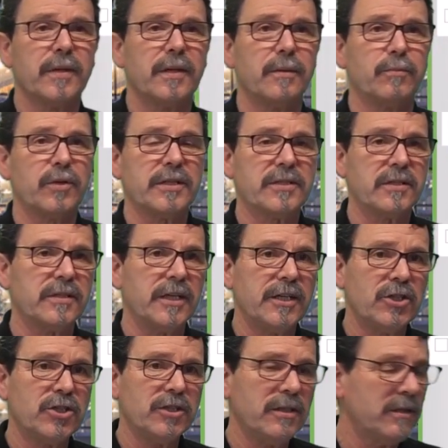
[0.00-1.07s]

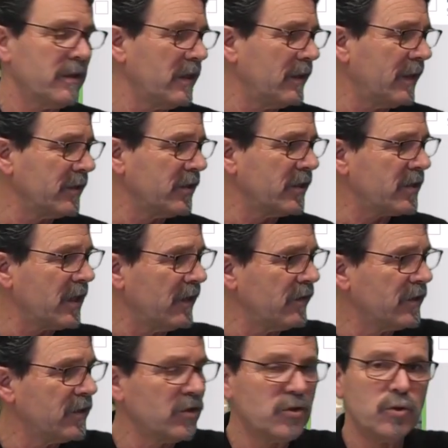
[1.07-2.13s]
presentation, there are
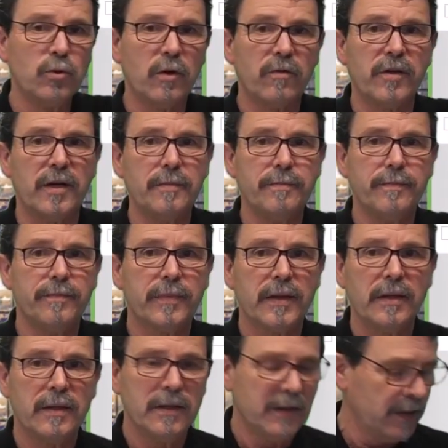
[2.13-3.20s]
discovered two of them.
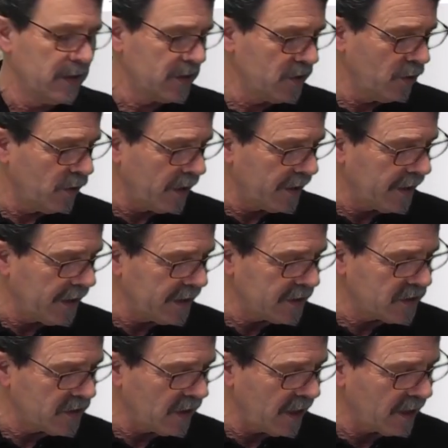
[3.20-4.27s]
So, and I
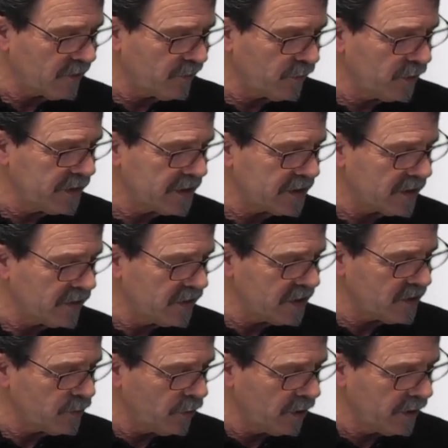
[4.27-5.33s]
select, for instance,
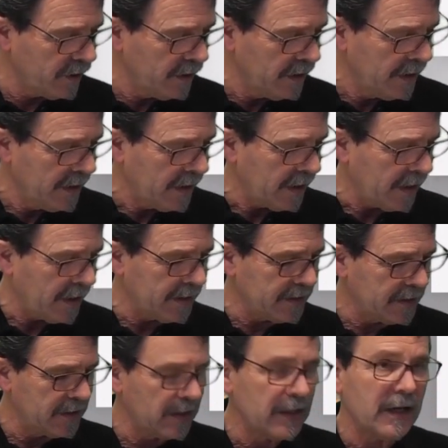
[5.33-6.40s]
this one,
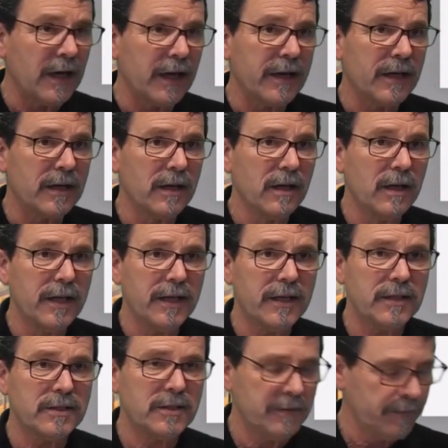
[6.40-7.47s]
and I link
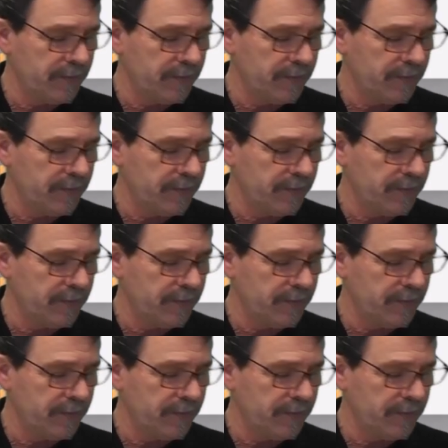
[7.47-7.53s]
it.